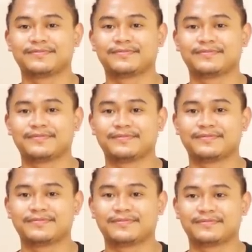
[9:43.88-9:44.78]

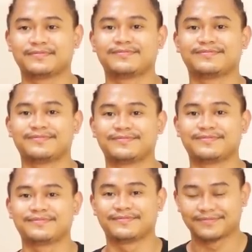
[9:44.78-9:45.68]

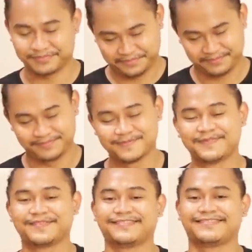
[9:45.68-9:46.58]

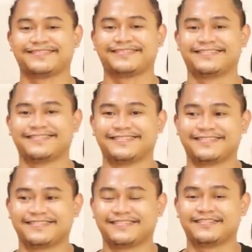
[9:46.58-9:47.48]

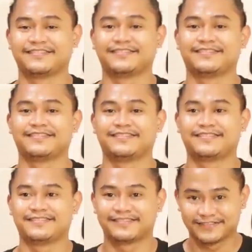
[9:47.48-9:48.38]

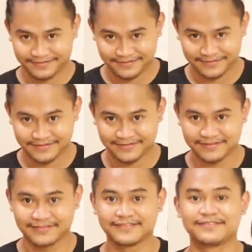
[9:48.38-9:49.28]

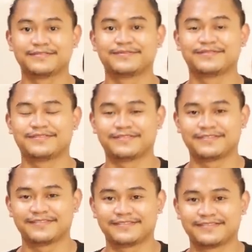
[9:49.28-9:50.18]

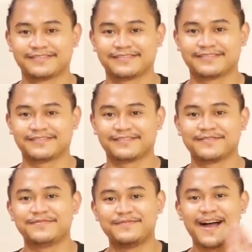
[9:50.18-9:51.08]

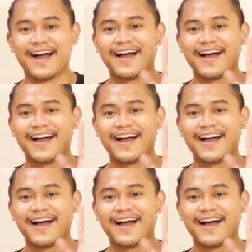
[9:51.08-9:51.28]
[no speech]